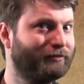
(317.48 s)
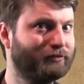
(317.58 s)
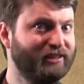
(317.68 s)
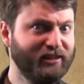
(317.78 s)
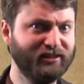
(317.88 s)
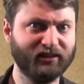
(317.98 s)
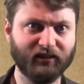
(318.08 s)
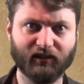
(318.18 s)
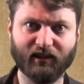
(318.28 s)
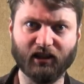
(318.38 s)

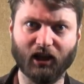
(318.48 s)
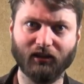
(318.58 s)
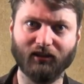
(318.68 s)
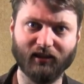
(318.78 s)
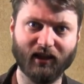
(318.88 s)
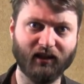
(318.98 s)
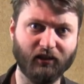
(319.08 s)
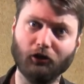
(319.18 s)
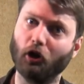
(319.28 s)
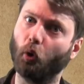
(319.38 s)
reason the
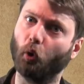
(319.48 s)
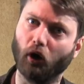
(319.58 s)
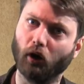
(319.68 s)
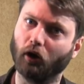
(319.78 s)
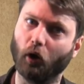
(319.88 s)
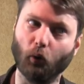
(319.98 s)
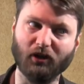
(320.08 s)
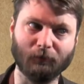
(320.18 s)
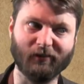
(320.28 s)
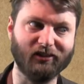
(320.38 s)
undead go hollow is
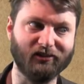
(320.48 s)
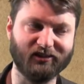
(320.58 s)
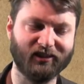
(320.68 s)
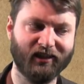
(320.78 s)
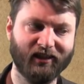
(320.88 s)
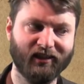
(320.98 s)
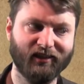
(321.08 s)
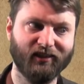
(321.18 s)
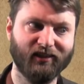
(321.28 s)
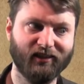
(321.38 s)
because
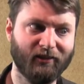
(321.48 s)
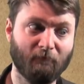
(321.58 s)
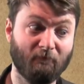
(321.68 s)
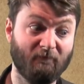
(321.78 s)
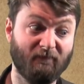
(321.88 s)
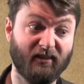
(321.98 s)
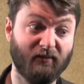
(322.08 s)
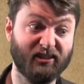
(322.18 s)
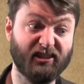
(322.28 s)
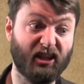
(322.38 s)
there
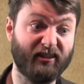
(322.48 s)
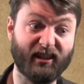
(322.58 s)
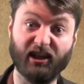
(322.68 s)
is nothing